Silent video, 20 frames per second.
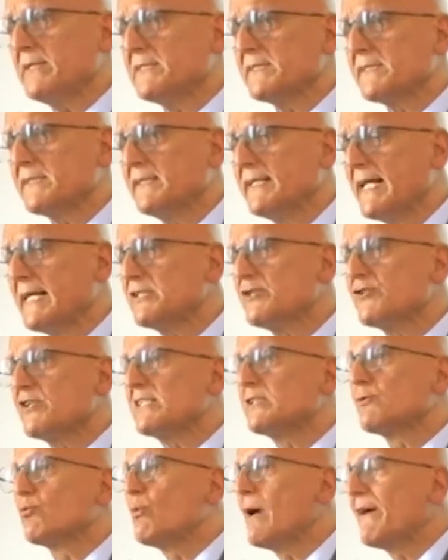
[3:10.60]
is not
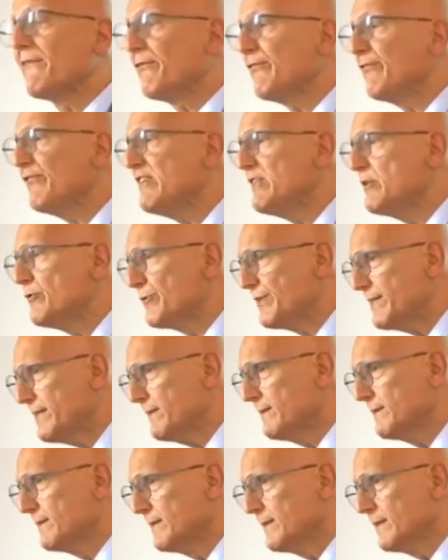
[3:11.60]
just one
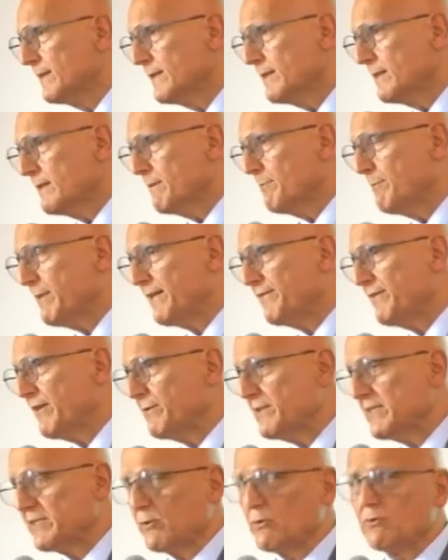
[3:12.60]
theory, but
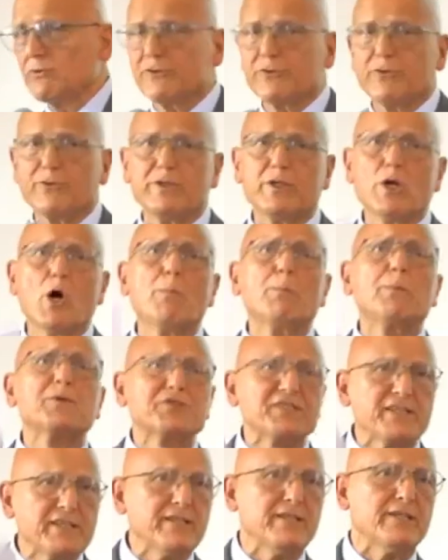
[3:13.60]
there is also the
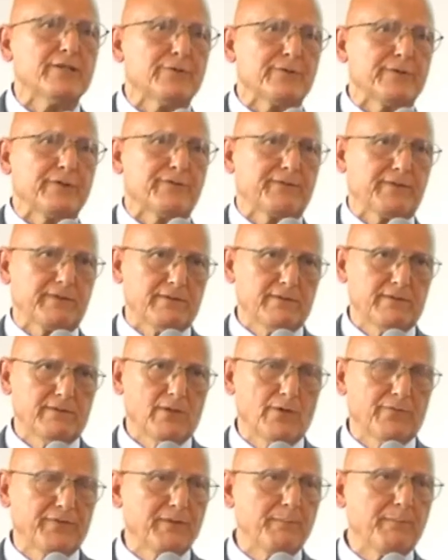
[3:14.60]
opposite theory
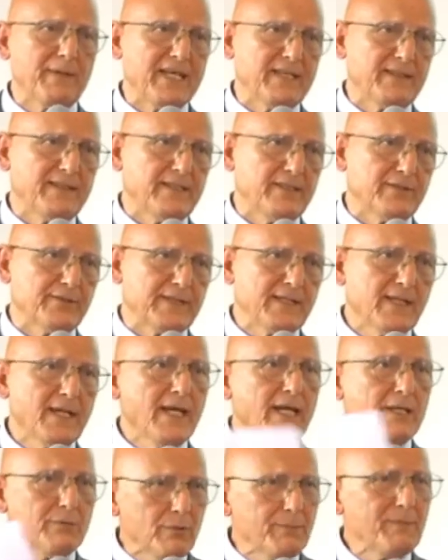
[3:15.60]
of the main theory.
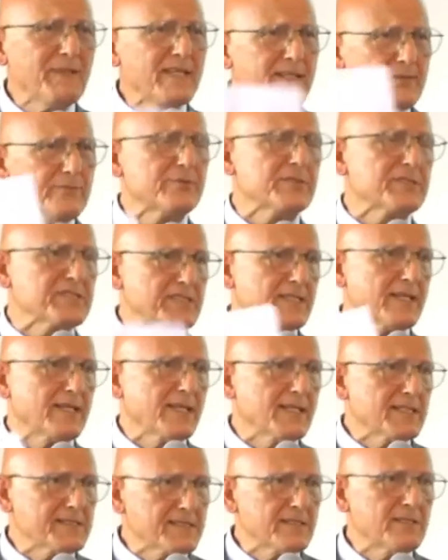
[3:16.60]
It will be interesting.
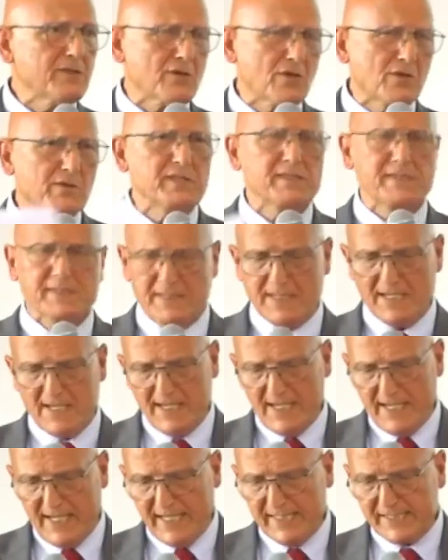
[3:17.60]
It's, you know,
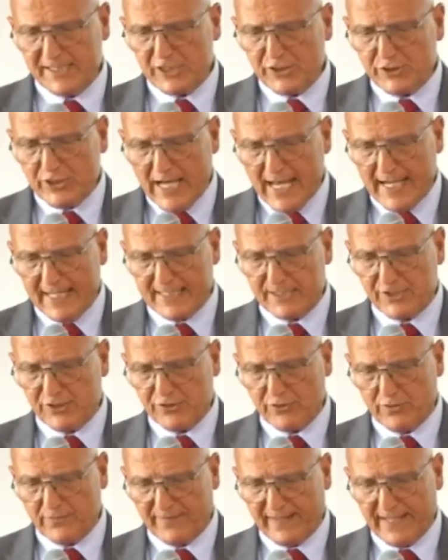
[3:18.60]
it's a
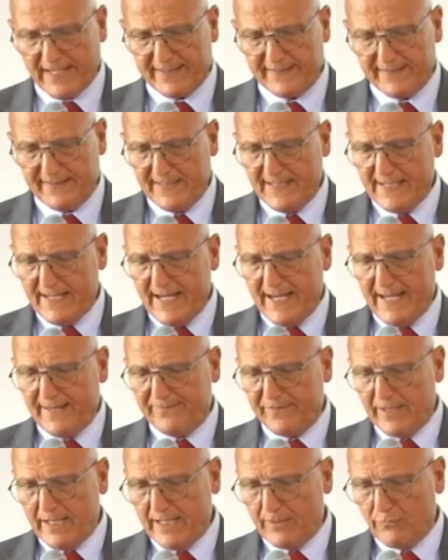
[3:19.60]
challenge on that.
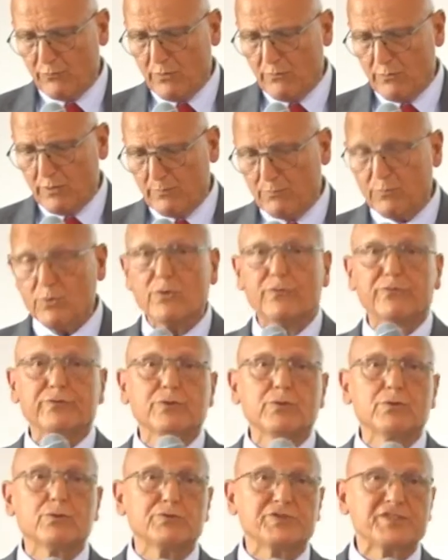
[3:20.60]
And then we will move
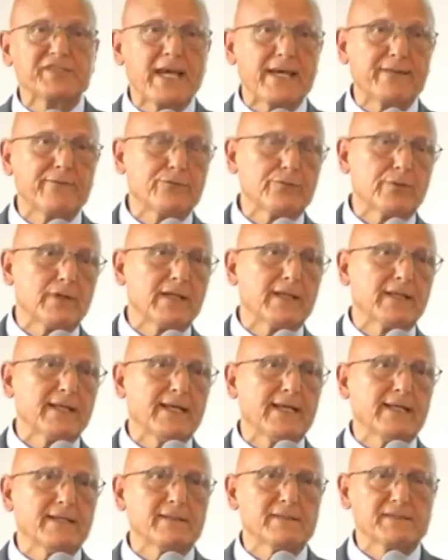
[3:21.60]
to Central
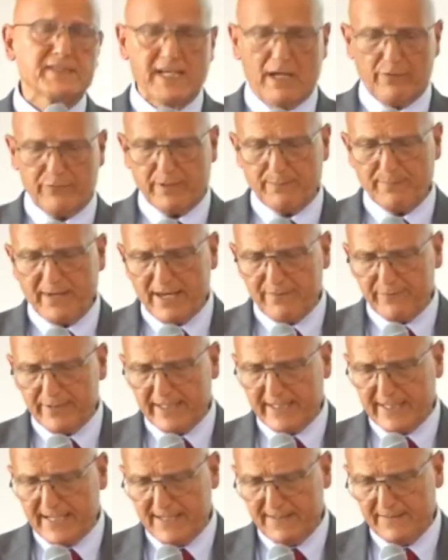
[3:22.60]
and South
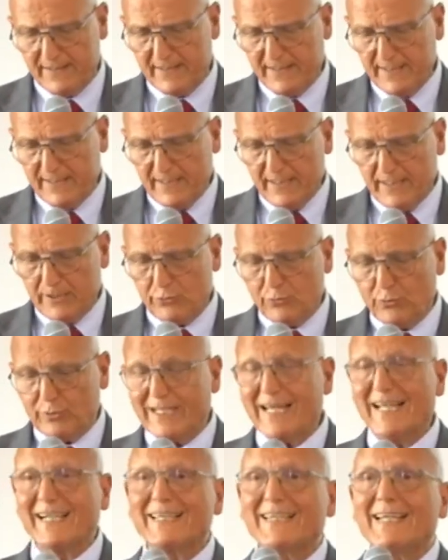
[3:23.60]
America, to
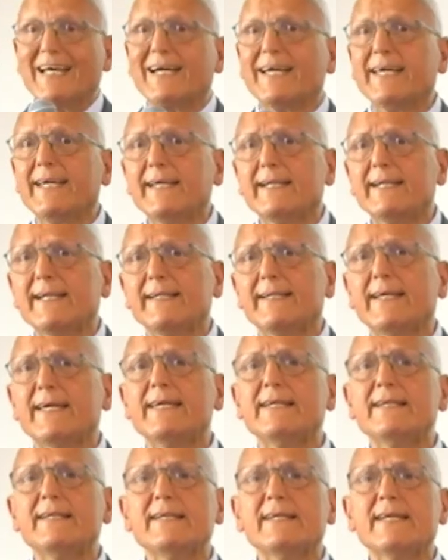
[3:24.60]
Cartagena de
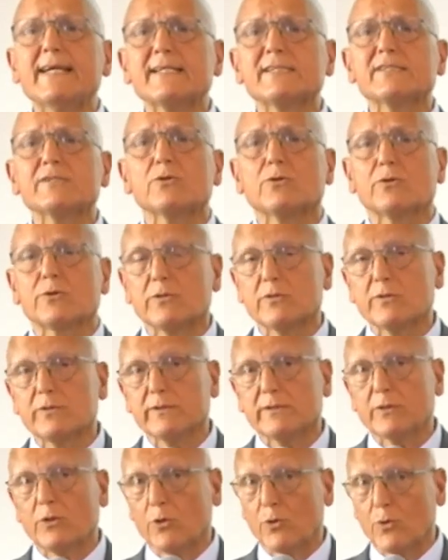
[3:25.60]
Indias, or
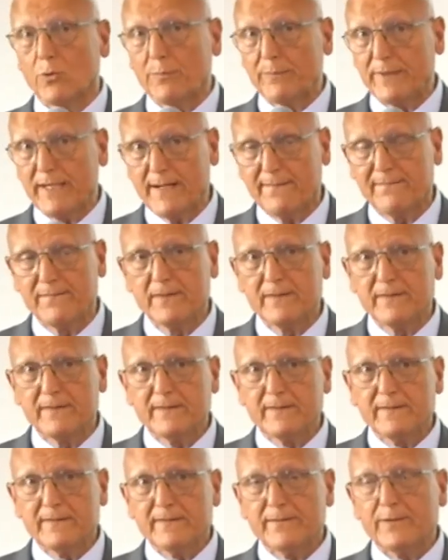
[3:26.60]
Colombia,
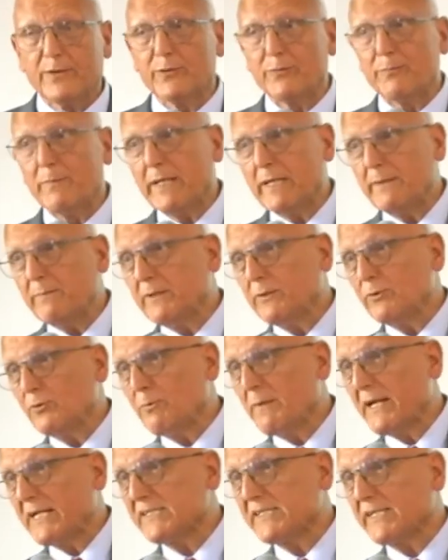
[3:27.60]
or maybe to
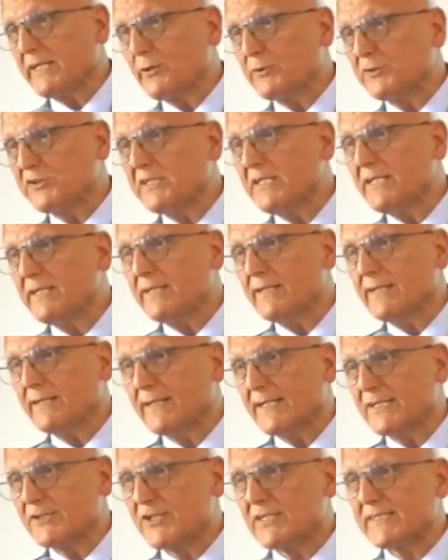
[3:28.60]
Mexico City.
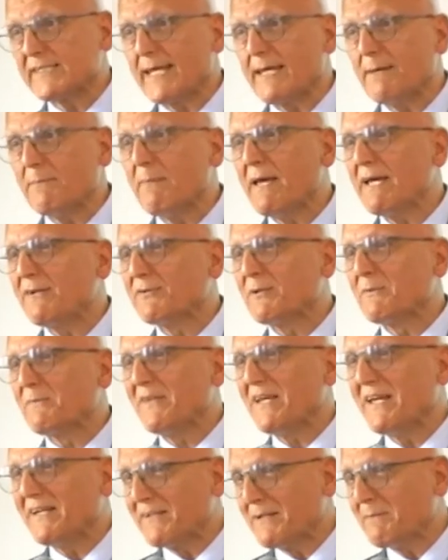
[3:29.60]
I just came back from
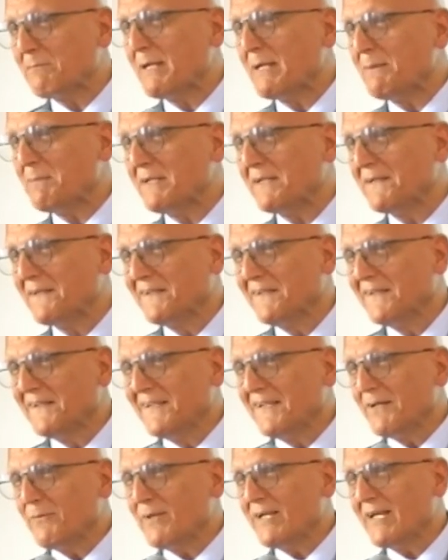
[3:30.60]
there, and maybe
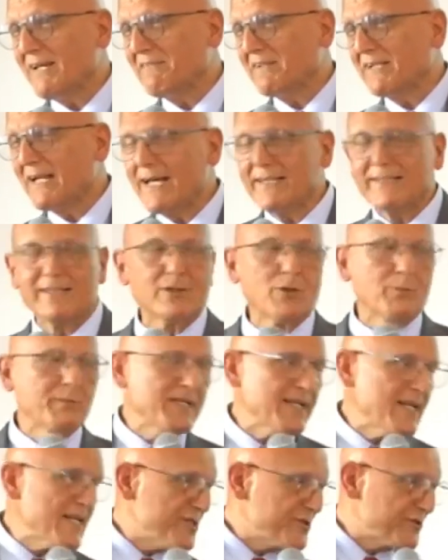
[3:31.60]
we have another
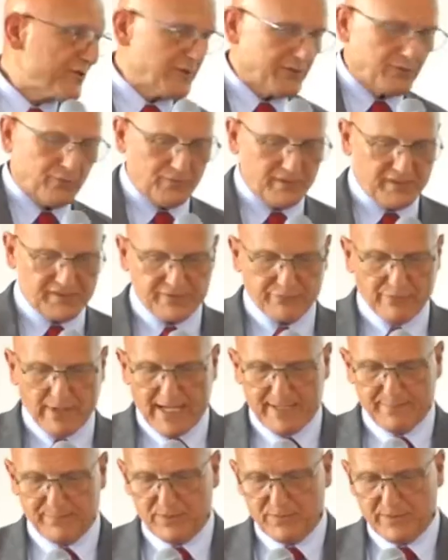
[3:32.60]
nomination to
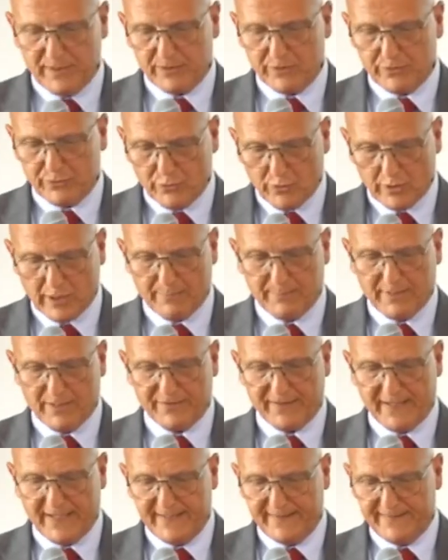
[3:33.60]
describe you and to talk
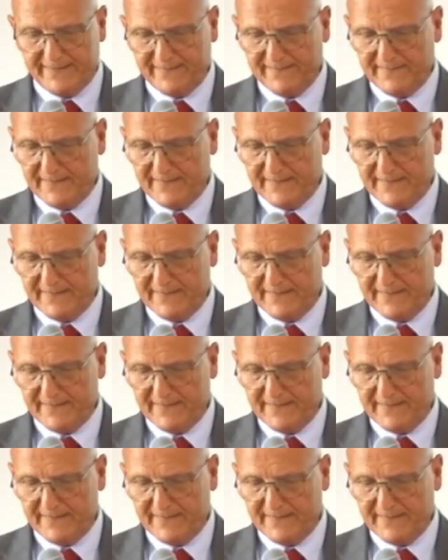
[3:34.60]
about that.